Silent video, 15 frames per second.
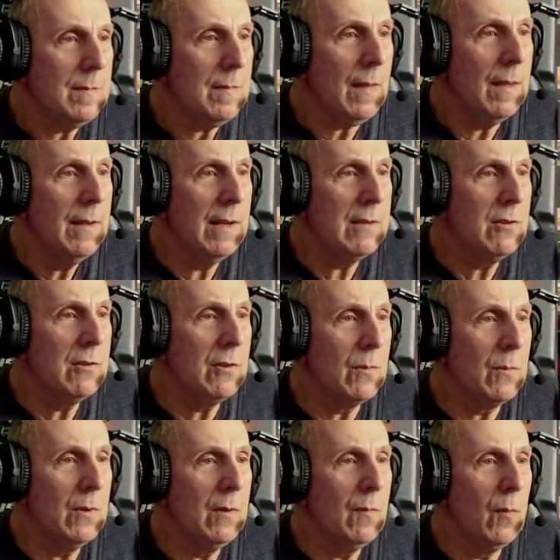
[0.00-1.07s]
That's just a
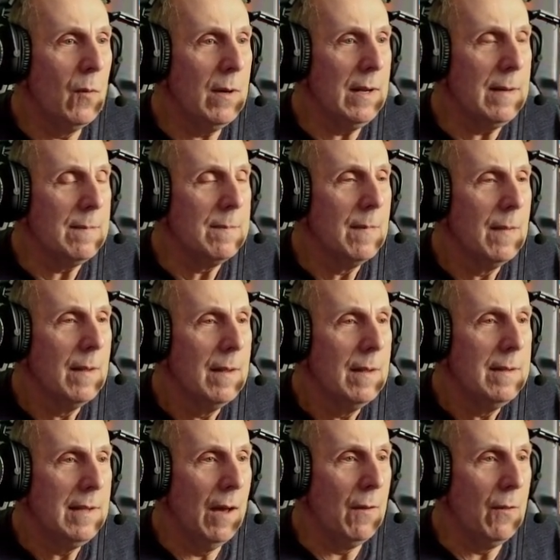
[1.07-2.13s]
word of warning.
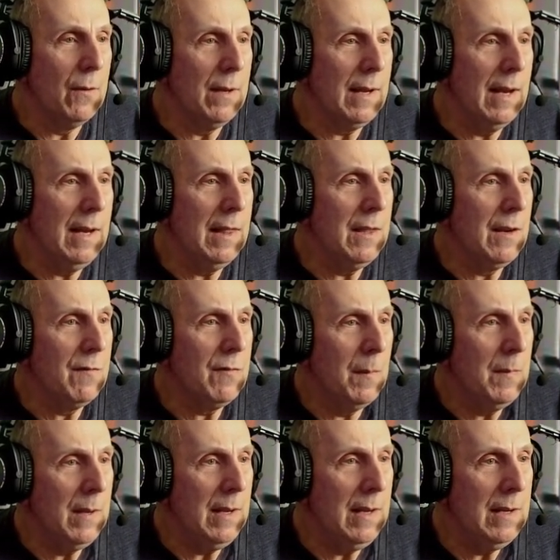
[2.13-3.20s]
Downloading anything from
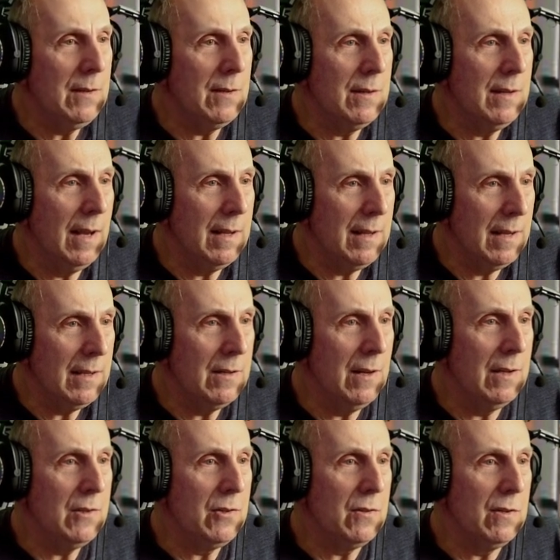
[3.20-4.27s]
the internet that you're
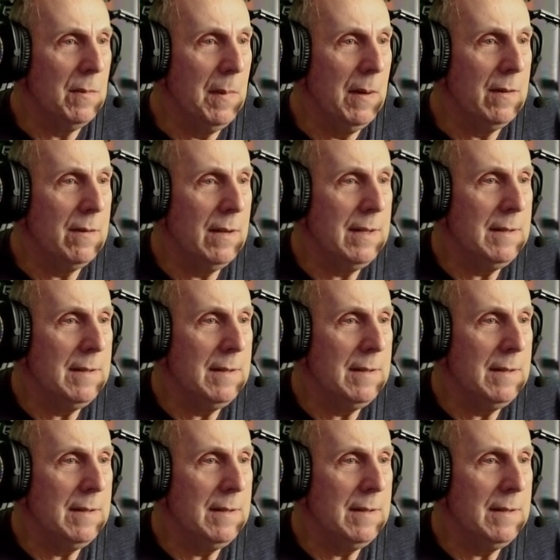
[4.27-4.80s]
not sure about, right?